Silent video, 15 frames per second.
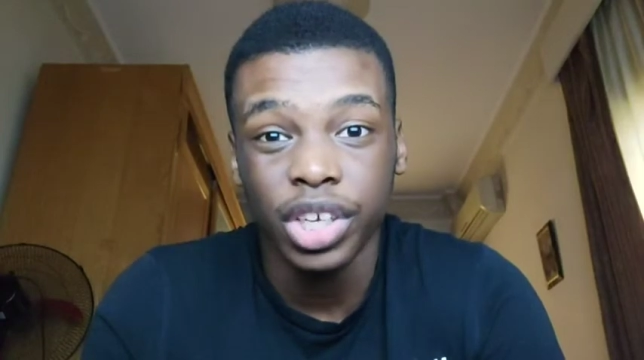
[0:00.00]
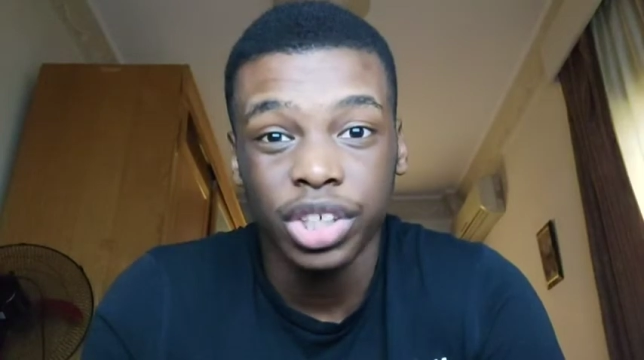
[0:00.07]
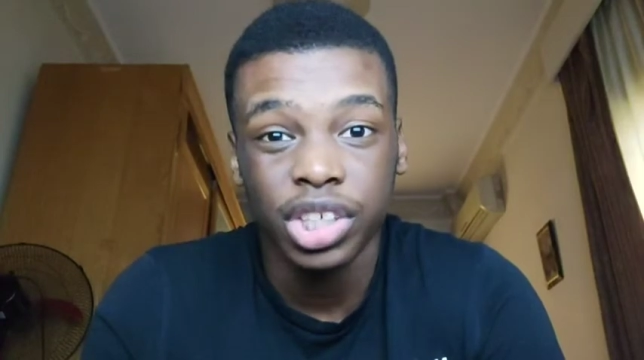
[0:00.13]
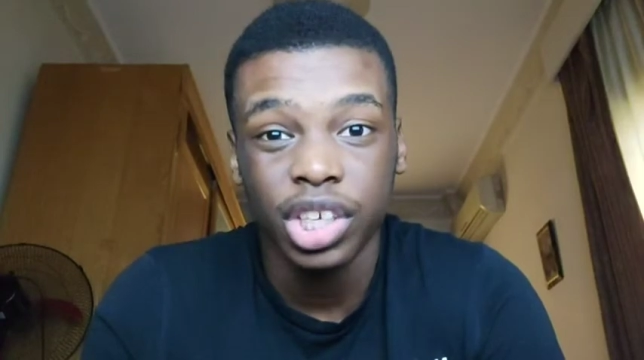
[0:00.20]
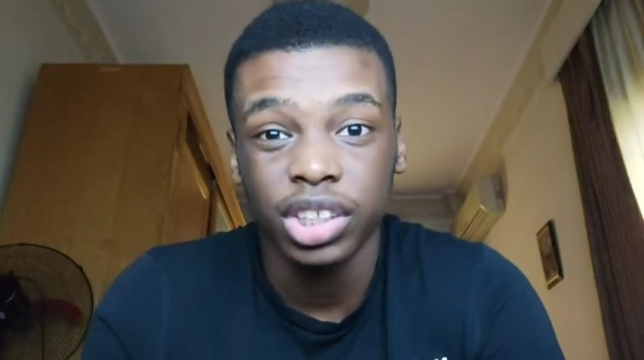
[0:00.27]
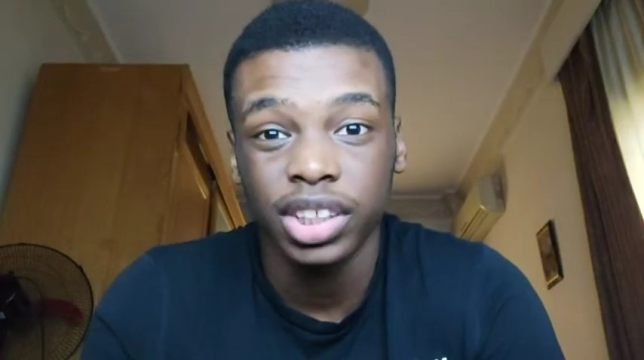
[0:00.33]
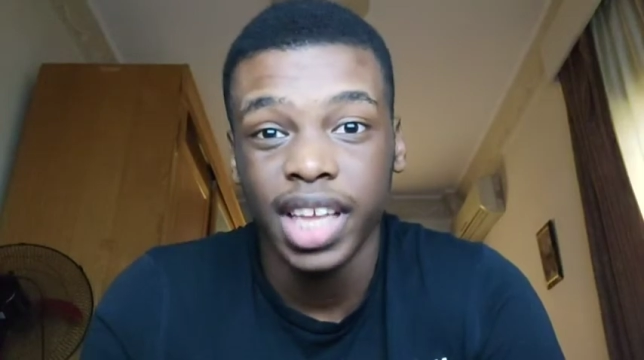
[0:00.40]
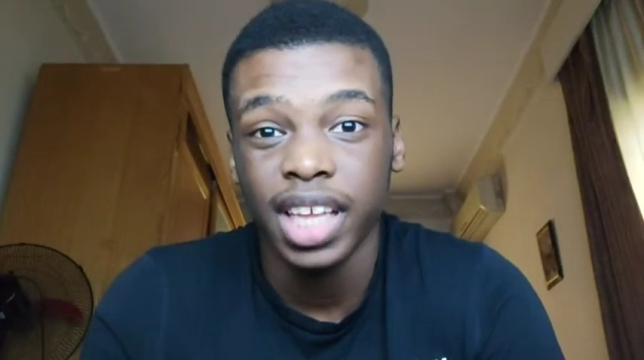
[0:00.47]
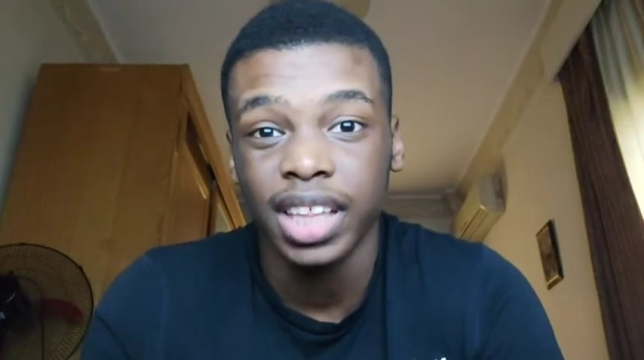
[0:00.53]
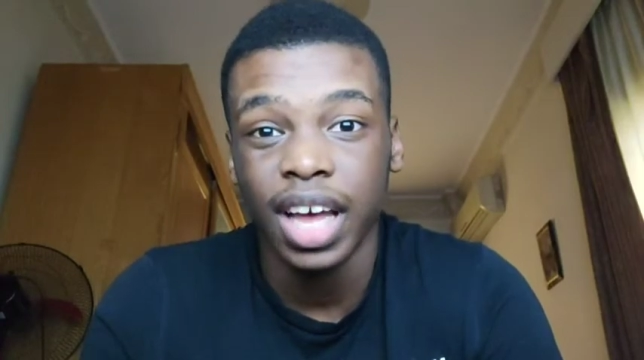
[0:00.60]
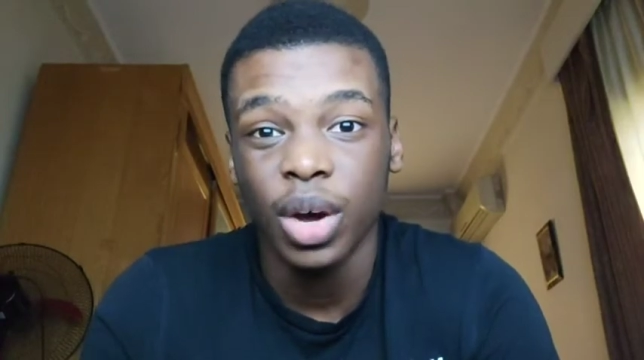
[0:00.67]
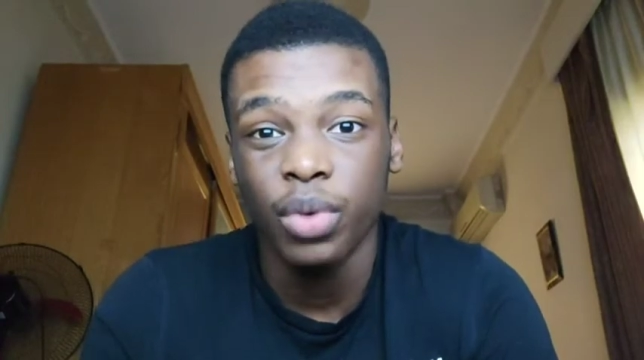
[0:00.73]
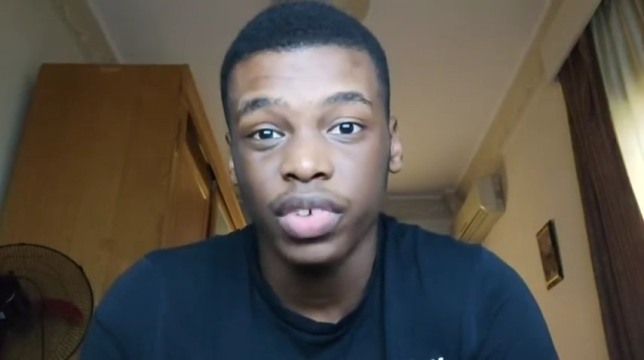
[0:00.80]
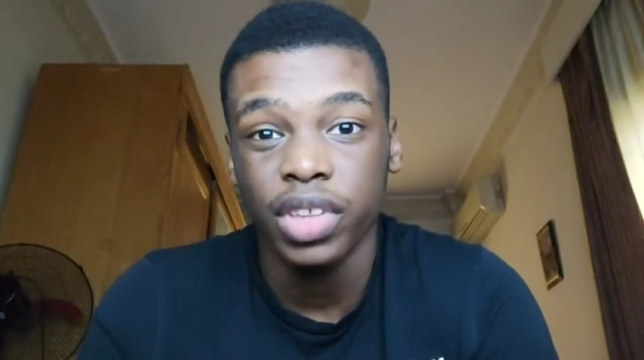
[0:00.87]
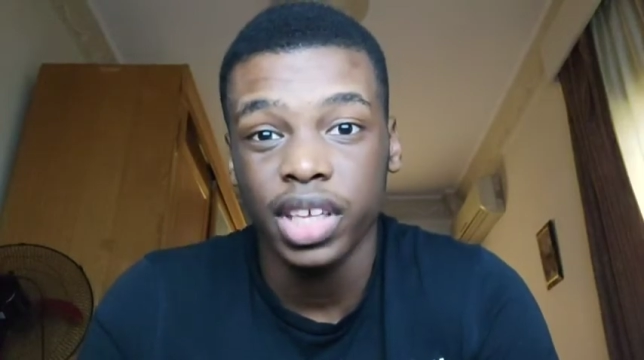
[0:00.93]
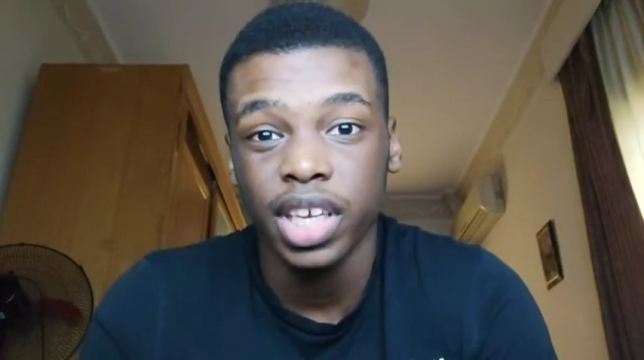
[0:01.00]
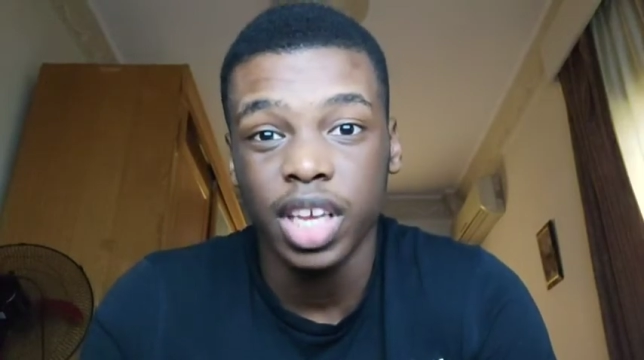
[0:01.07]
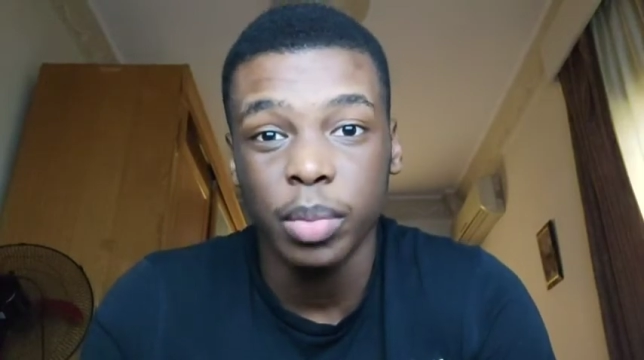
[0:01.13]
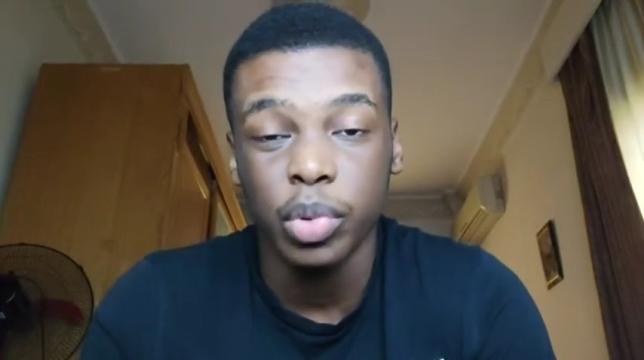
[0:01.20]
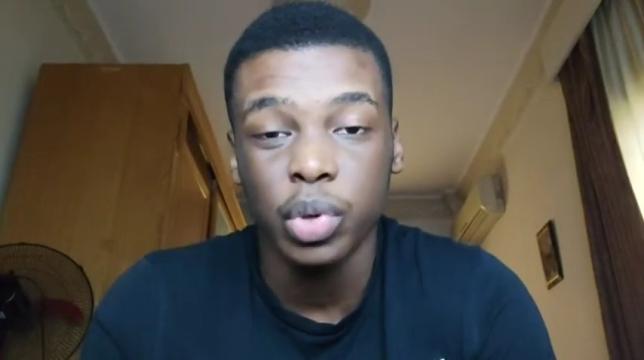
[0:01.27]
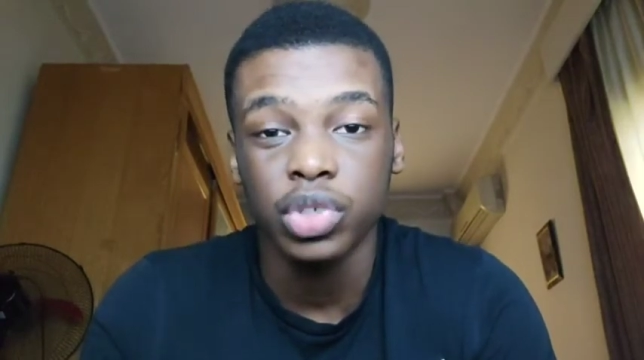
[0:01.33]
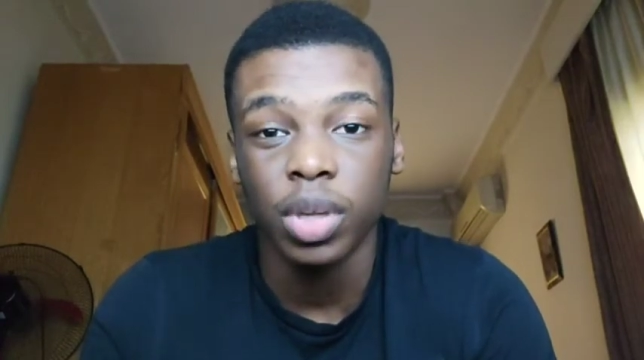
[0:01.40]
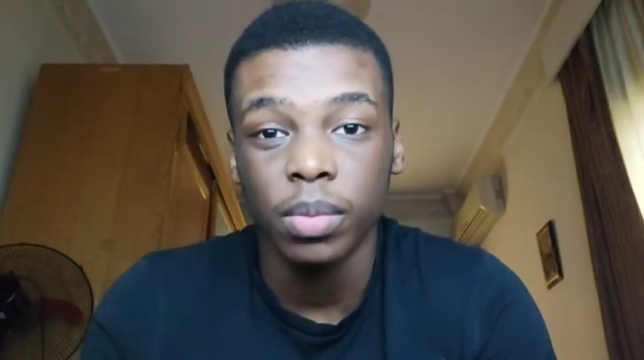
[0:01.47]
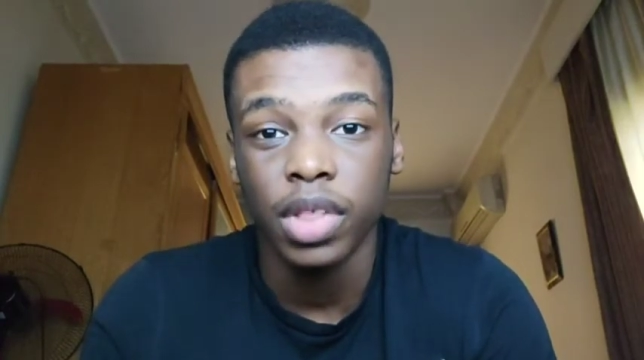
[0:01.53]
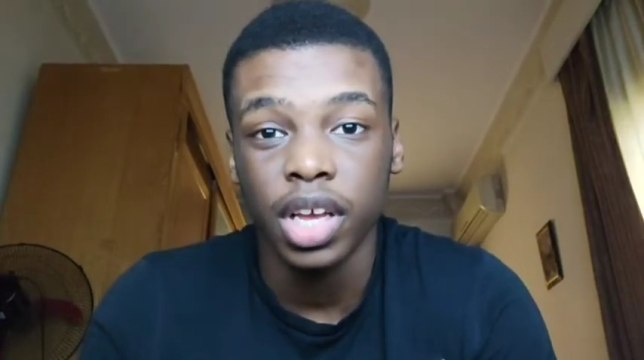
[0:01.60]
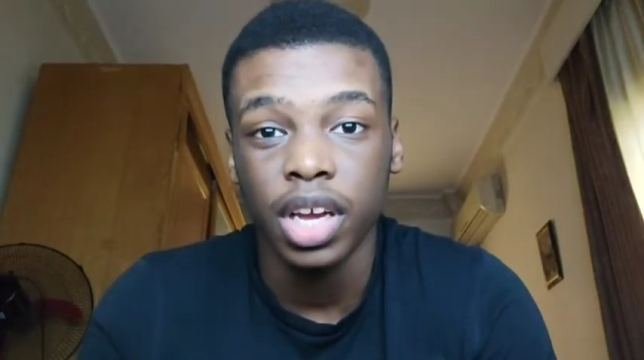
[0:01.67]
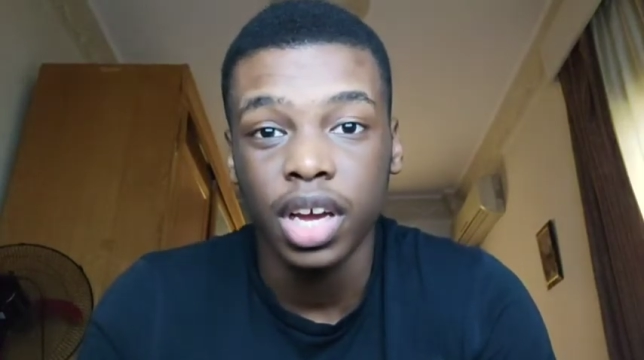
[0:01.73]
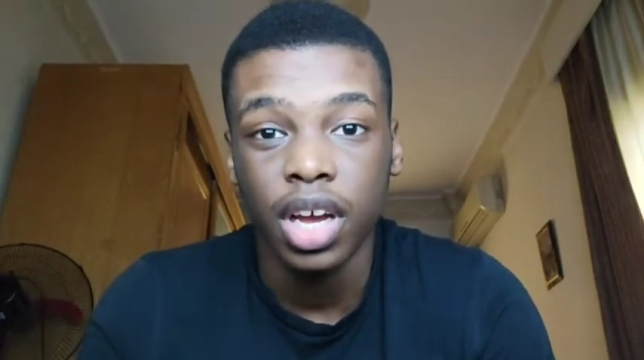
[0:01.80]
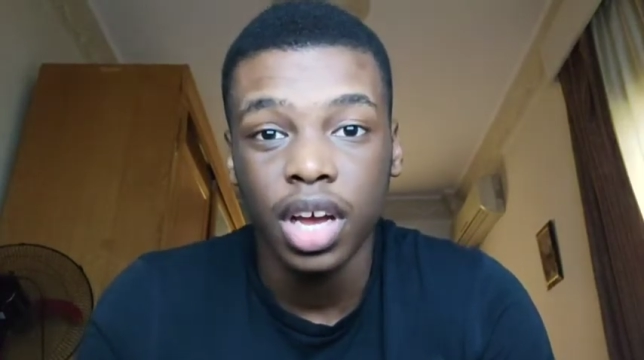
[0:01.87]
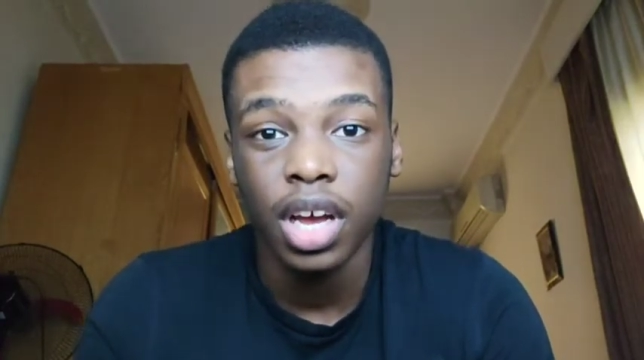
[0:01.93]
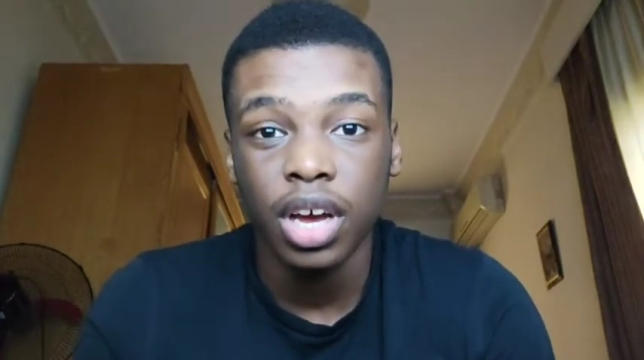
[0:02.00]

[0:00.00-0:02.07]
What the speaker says: He should have dinked that over the keeper or something.